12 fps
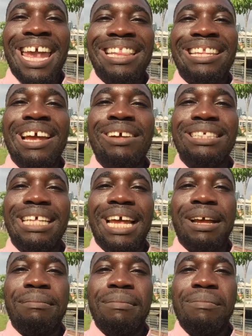it tells
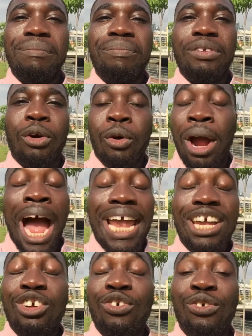them, or
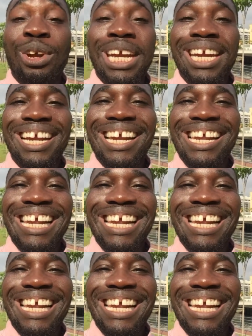I agree,